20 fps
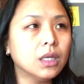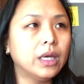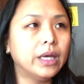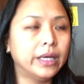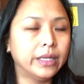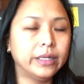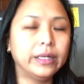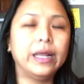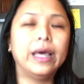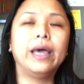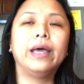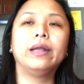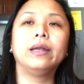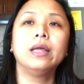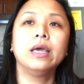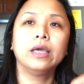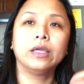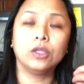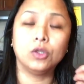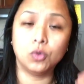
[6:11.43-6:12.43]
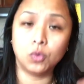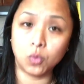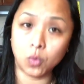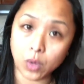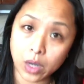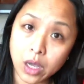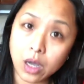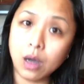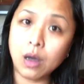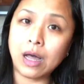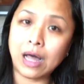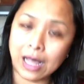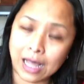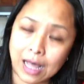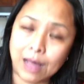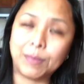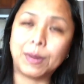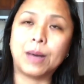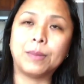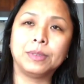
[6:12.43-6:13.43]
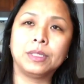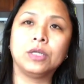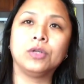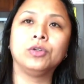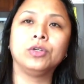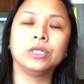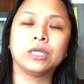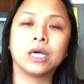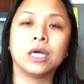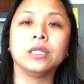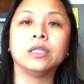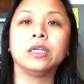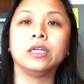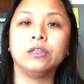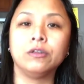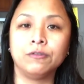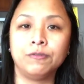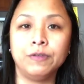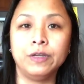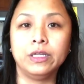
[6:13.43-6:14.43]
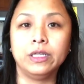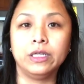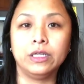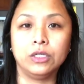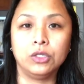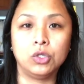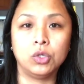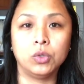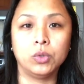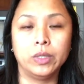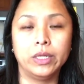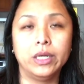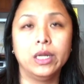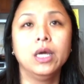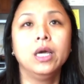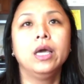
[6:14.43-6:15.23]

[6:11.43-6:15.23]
And then you will have opportunity to continue feeding into it